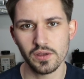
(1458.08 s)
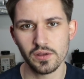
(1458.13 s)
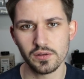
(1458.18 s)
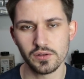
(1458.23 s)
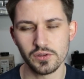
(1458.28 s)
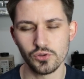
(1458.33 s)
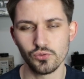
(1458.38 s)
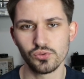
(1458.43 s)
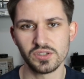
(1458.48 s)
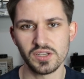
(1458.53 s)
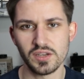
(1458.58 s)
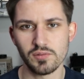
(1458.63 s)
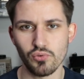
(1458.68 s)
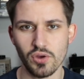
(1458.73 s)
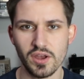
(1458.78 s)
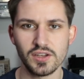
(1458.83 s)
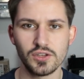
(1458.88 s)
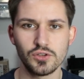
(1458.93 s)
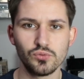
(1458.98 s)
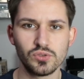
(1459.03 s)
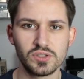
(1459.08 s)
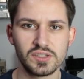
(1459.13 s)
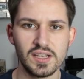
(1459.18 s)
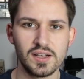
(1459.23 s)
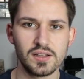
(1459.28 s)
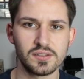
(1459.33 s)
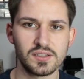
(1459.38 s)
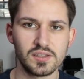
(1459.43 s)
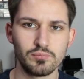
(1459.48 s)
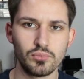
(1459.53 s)
using brand new
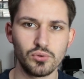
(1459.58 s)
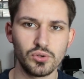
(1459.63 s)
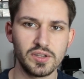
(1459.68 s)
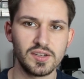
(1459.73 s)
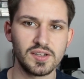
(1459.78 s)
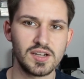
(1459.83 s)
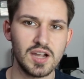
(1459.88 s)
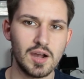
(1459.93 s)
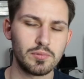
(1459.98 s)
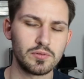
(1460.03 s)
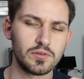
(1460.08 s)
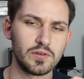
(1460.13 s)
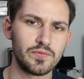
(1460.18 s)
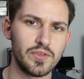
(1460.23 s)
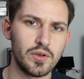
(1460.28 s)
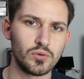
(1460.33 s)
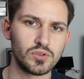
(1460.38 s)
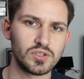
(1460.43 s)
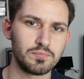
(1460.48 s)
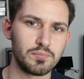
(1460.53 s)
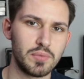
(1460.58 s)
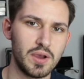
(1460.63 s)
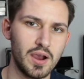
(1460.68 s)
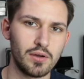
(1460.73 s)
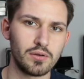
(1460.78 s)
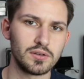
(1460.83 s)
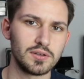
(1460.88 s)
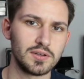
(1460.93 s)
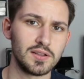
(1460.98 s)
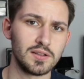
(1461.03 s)
cells and putting a couple of those in
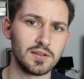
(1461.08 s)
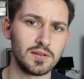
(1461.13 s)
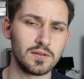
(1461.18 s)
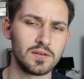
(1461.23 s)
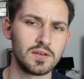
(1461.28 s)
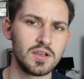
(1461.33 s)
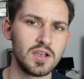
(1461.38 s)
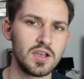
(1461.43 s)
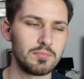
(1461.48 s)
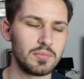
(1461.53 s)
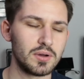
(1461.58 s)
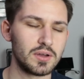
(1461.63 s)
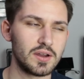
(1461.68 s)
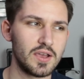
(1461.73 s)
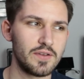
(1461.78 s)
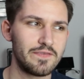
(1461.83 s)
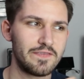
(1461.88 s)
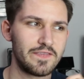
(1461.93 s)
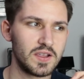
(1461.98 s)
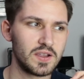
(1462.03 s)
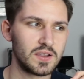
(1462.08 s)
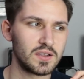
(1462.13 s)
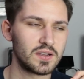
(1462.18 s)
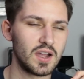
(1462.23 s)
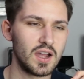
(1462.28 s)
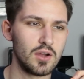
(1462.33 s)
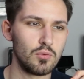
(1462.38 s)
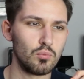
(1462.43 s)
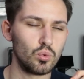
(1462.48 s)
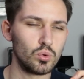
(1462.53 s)
parallel. But I think
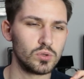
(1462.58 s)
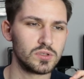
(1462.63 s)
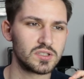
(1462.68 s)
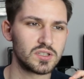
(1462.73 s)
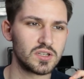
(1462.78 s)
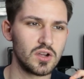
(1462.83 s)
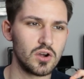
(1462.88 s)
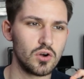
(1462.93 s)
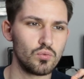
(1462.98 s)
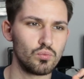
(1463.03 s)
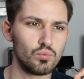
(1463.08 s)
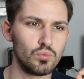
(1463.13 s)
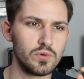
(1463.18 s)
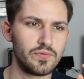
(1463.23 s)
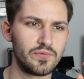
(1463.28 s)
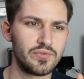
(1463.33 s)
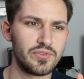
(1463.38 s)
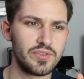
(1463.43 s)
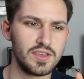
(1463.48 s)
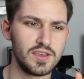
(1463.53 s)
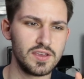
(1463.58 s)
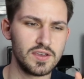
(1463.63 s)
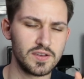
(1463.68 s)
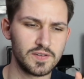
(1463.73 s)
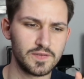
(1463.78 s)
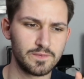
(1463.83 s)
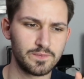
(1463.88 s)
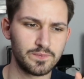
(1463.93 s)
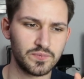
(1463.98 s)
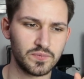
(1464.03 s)
I would go with
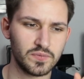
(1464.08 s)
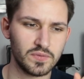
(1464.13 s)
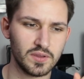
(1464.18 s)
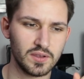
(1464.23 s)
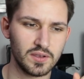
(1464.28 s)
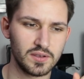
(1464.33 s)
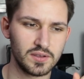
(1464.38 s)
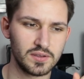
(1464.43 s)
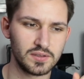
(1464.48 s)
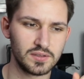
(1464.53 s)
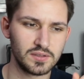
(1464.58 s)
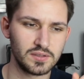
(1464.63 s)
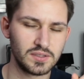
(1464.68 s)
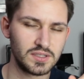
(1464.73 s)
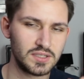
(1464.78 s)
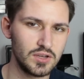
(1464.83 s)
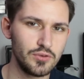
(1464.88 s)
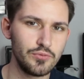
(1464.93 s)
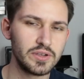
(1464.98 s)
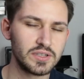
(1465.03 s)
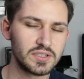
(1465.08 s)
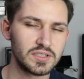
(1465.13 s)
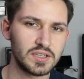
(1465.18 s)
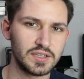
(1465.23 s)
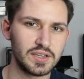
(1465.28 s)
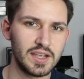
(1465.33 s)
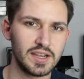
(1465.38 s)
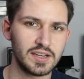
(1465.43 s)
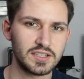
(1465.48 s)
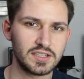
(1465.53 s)
the series
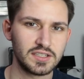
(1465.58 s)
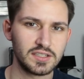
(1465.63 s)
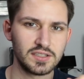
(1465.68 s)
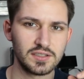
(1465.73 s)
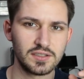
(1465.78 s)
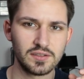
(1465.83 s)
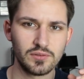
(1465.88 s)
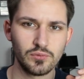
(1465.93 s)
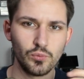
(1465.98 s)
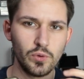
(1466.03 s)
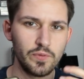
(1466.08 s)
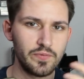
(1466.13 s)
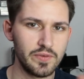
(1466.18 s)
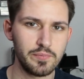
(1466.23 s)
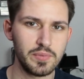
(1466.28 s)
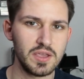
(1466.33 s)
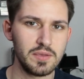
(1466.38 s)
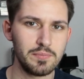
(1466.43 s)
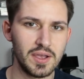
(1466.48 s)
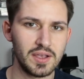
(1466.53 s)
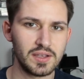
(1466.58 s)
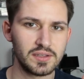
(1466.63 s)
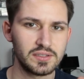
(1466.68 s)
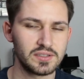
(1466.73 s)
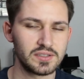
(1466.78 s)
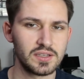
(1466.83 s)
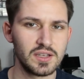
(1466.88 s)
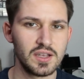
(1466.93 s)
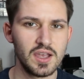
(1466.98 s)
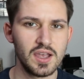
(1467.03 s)
connection with the
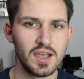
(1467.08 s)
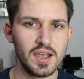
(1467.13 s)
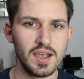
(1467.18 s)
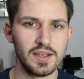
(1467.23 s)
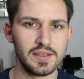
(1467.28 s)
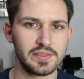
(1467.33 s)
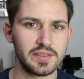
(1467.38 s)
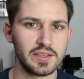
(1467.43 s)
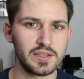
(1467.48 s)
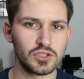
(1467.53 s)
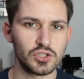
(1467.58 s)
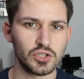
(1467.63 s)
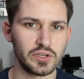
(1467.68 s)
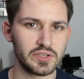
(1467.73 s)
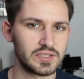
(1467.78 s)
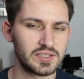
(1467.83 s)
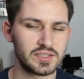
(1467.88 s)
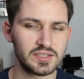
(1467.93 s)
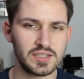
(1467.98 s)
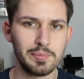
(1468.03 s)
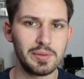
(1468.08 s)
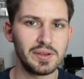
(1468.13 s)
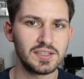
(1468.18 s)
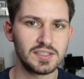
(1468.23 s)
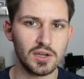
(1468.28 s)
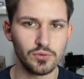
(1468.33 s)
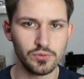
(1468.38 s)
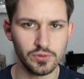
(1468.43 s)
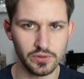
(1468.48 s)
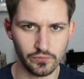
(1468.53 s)
BMS and then just stepping
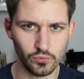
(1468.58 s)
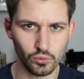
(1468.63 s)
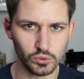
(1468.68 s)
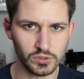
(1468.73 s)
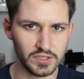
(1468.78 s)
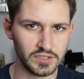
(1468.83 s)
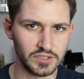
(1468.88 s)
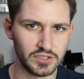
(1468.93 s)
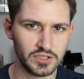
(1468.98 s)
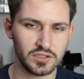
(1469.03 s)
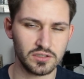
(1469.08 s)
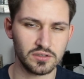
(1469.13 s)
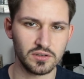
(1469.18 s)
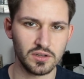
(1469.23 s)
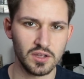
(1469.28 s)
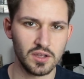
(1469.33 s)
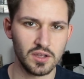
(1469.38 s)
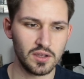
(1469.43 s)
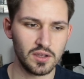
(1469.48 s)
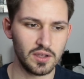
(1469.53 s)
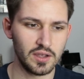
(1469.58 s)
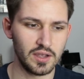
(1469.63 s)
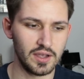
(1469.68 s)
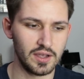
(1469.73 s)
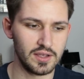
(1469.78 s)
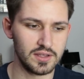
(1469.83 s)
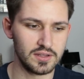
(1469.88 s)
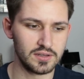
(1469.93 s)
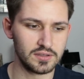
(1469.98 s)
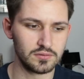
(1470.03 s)
down the voltage.
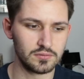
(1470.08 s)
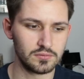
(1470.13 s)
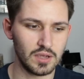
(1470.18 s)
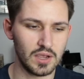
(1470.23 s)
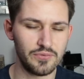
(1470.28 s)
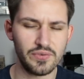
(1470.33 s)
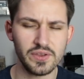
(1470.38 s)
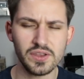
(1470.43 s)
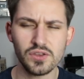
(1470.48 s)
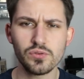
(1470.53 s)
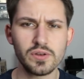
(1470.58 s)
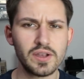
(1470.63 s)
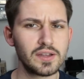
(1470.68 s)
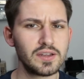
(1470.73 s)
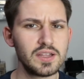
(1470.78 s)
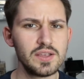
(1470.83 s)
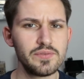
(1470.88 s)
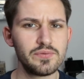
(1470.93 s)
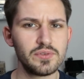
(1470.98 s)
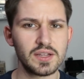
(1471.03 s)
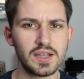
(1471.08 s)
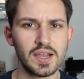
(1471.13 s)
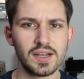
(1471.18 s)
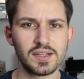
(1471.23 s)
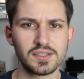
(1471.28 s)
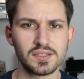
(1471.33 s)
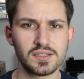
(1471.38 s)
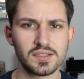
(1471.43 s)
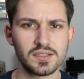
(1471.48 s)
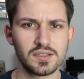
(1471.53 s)
And I think you can even
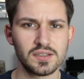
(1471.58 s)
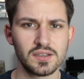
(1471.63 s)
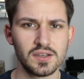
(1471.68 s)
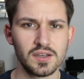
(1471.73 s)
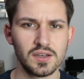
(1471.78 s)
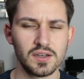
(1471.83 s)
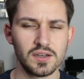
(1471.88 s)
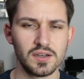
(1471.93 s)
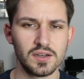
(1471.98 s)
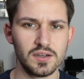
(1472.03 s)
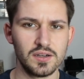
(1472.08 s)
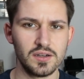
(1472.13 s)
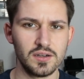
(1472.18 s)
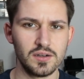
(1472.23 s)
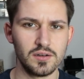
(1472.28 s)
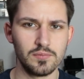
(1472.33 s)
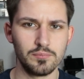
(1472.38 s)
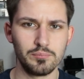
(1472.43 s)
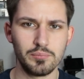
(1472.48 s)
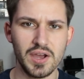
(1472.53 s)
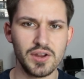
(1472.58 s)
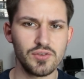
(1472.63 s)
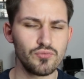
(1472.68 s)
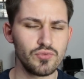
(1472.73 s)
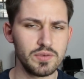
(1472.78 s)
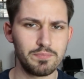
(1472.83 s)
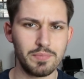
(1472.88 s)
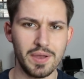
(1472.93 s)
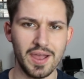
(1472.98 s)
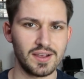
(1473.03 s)
get
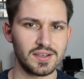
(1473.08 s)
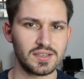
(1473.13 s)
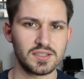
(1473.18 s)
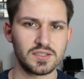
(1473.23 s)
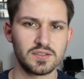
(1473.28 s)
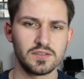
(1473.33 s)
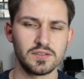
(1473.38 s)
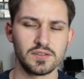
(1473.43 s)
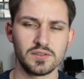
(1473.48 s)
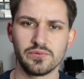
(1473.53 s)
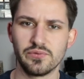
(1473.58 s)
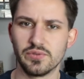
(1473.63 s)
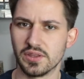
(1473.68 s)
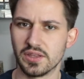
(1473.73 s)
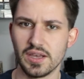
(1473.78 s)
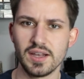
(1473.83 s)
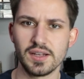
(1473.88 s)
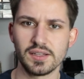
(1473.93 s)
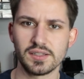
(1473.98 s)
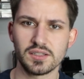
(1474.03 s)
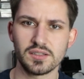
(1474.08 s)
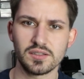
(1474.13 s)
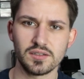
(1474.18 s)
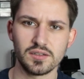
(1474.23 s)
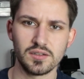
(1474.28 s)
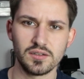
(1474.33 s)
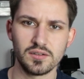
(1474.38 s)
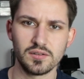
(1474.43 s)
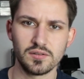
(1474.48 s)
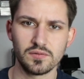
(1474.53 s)
battery packs for that,
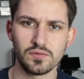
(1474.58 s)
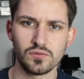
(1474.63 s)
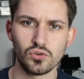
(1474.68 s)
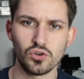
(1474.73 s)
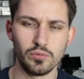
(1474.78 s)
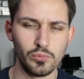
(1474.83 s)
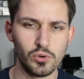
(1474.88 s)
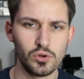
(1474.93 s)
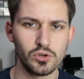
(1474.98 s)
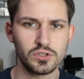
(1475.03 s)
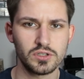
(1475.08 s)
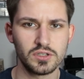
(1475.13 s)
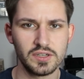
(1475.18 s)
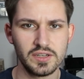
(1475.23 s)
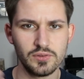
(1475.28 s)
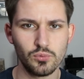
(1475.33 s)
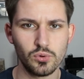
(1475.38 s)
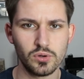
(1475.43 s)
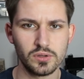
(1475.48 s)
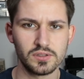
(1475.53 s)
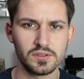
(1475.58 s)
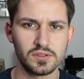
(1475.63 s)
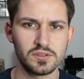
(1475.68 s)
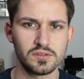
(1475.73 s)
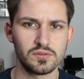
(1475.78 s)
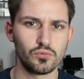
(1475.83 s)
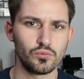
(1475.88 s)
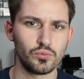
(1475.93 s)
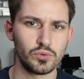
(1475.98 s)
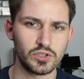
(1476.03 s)
commercially
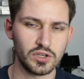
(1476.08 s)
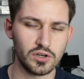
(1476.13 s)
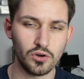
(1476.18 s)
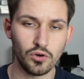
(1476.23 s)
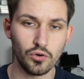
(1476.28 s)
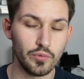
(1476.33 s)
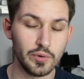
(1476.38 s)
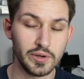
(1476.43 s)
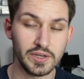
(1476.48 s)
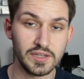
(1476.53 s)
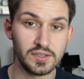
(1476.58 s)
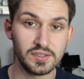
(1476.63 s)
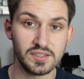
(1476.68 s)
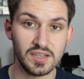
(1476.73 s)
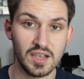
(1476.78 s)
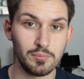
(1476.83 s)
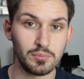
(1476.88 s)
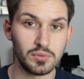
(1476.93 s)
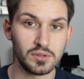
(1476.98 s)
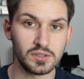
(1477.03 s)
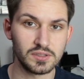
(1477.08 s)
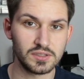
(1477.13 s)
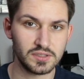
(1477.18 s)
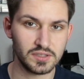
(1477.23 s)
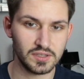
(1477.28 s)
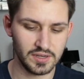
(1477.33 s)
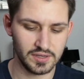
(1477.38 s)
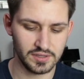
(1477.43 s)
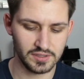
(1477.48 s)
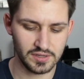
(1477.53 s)
ones, which are already
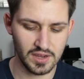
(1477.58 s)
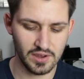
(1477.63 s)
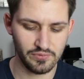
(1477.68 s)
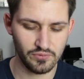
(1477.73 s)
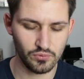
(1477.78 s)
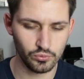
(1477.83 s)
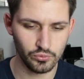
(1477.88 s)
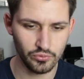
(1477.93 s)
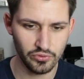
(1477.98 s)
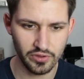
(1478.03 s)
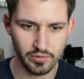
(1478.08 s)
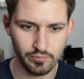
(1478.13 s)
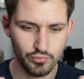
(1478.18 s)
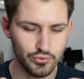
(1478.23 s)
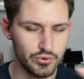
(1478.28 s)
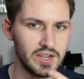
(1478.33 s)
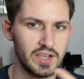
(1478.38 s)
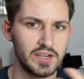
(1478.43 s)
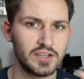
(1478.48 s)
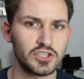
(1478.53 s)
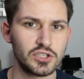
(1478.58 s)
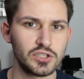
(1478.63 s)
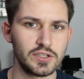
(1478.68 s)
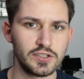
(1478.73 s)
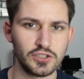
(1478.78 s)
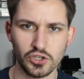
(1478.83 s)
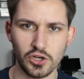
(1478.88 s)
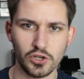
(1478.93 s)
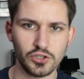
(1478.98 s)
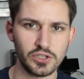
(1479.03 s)
assembled and have all the protection
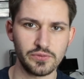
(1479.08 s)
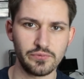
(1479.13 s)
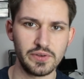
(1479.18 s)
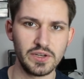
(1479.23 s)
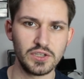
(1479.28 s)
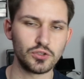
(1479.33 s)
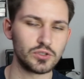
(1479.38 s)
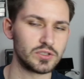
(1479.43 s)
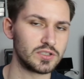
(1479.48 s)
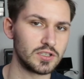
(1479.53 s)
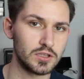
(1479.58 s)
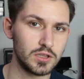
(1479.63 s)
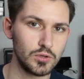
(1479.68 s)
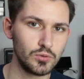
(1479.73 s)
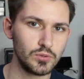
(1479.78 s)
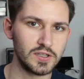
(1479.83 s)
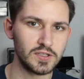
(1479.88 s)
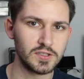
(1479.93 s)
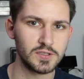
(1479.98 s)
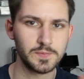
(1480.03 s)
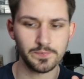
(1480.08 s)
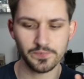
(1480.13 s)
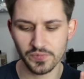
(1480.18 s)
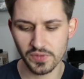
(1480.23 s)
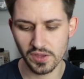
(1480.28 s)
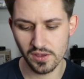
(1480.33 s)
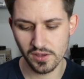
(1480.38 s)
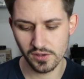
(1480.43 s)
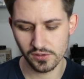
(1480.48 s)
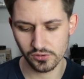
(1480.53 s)
and charging features included.
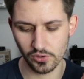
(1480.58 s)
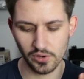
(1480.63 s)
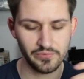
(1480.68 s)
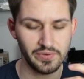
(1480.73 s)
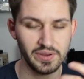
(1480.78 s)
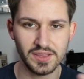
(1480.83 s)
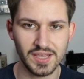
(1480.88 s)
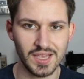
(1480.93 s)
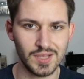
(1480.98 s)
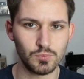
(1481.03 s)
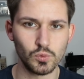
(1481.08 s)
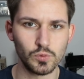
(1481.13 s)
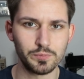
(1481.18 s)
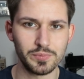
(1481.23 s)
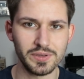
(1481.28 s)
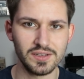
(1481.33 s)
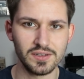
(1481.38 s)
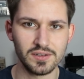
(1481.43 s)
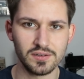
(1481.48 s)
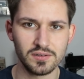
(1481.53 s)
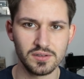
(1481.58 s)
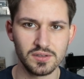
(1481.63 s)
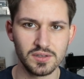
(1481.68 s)
So I think that would be